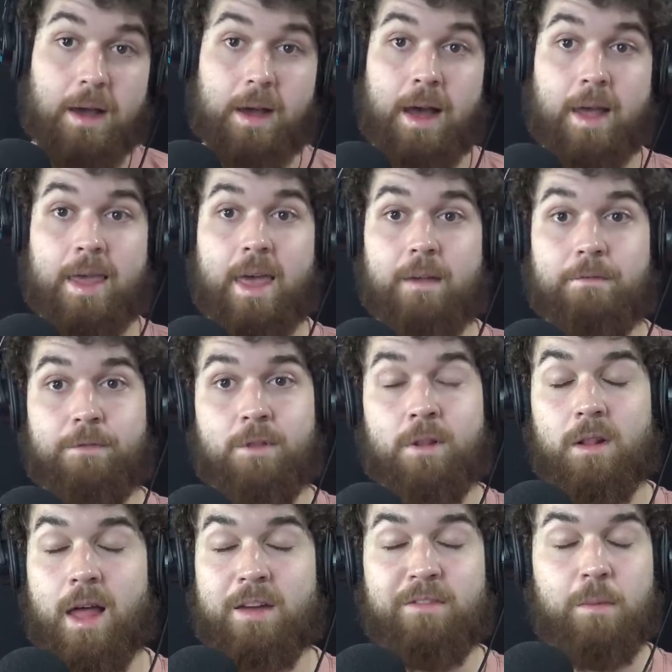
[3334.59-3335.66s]
I can't for the
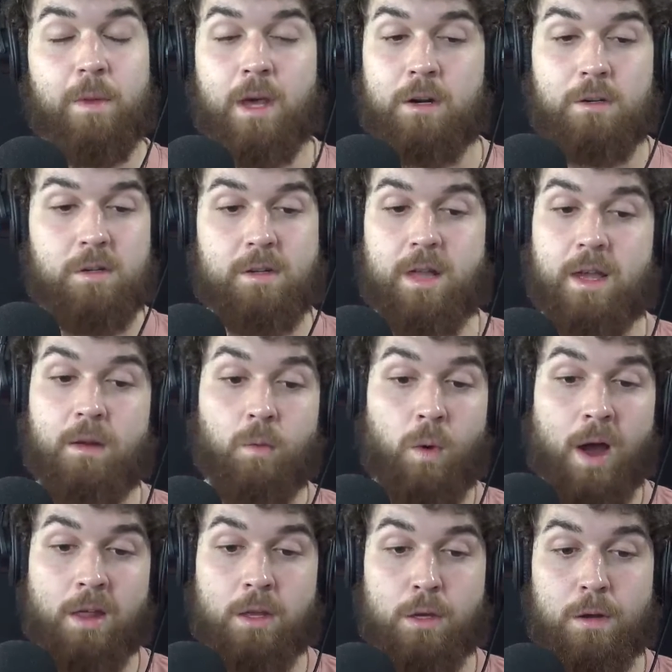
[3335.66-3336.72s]
life of me understand
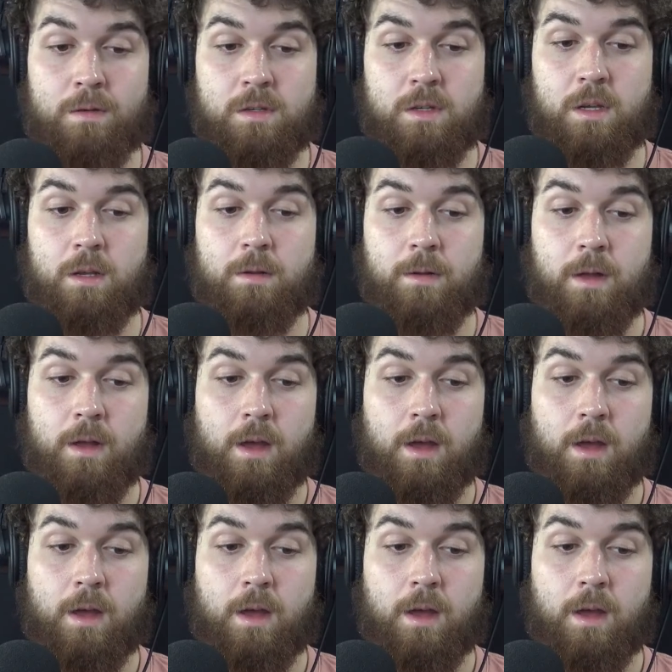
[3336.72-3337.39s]
why the UFC.